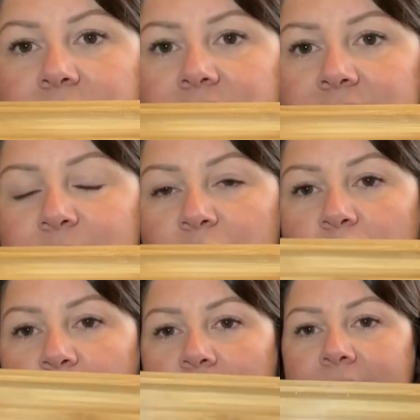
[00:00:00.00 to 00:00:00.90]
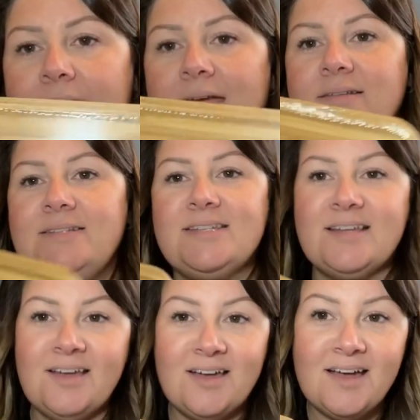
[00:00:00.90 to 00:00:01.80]
dip all the way around.
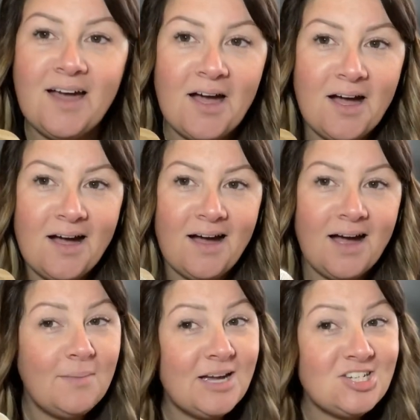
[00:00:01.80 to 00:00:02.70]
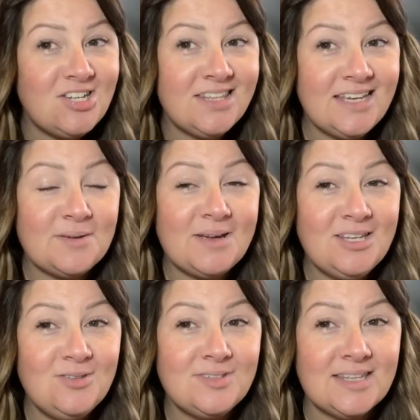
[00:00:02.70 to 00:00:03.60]
I'm actually thinking about
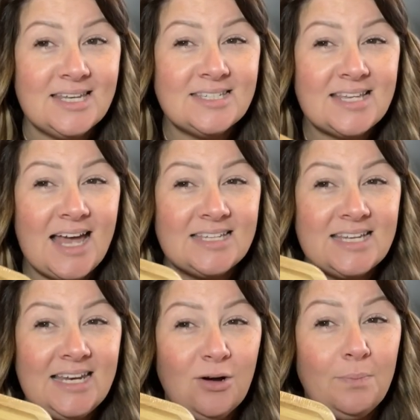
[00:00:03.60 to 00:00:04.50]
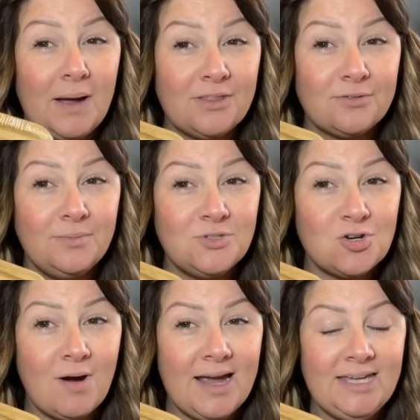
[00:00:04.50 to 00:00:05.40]
using this as a little bathroom
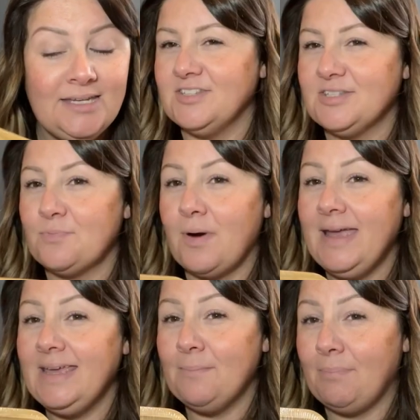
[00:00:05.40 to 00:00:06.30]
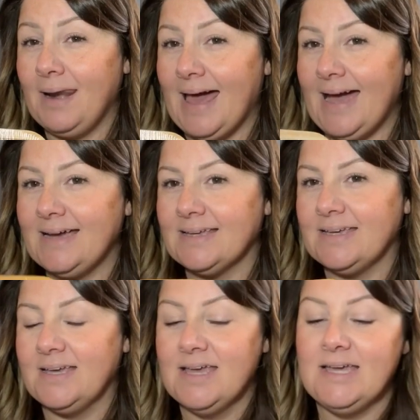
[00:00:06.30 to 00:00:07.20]
tray, spraying it
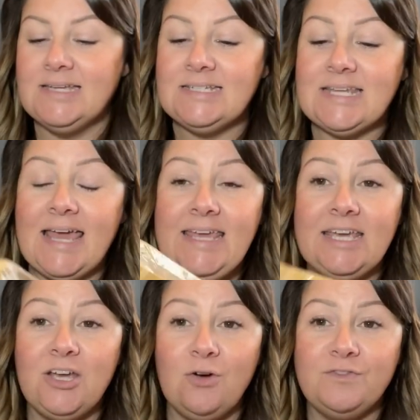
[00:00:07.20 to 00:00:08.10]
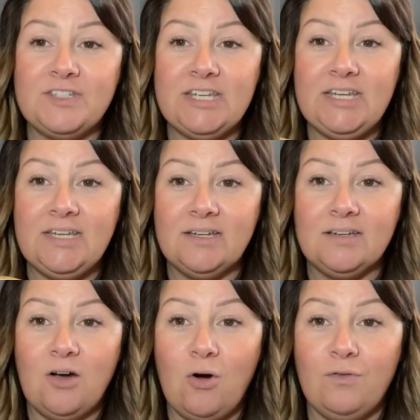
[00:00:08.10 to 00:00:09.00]
black, taking obviously
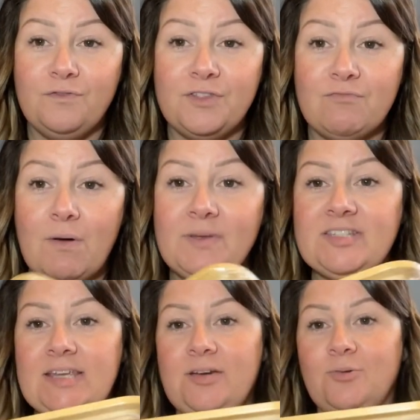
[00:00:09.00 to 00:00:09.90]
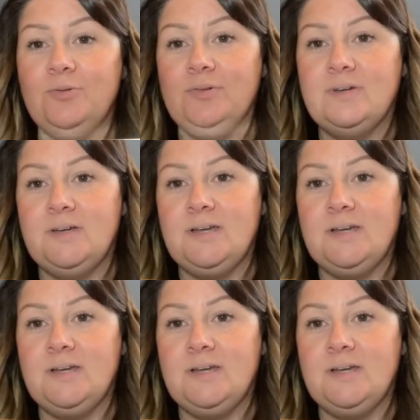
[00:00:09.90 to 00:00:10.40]
off the rubber seal.